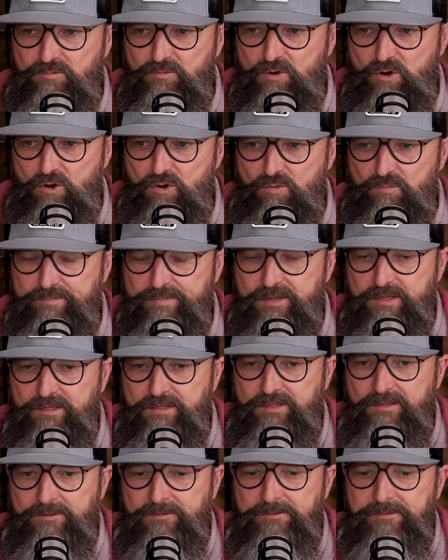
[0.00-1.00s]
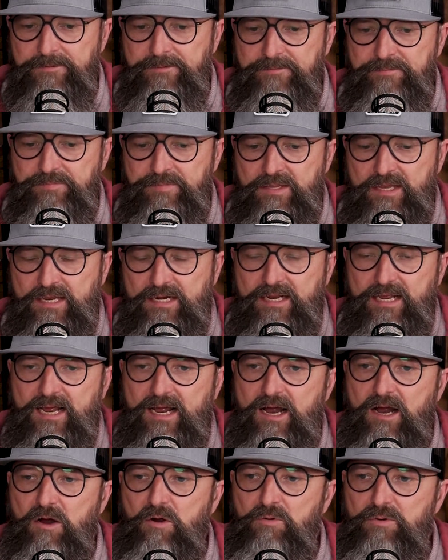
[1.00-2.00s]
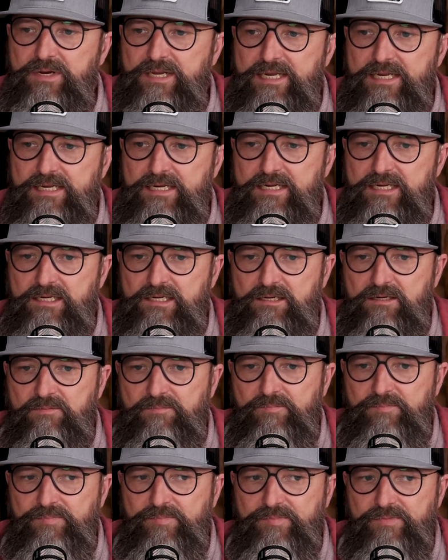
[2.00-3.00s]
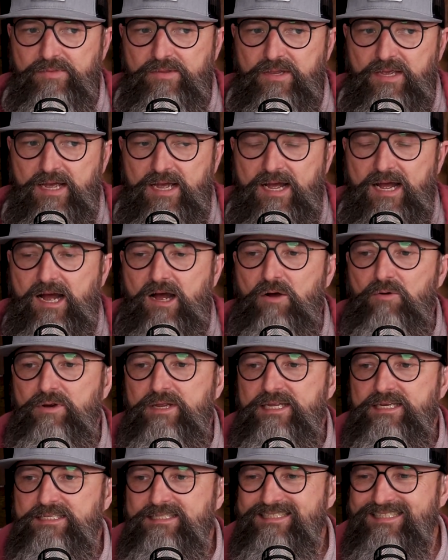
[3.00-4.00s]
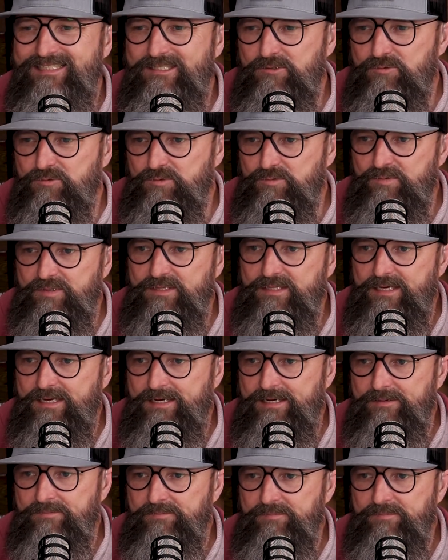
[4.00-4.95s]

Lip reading: Rome, and how he deals with that.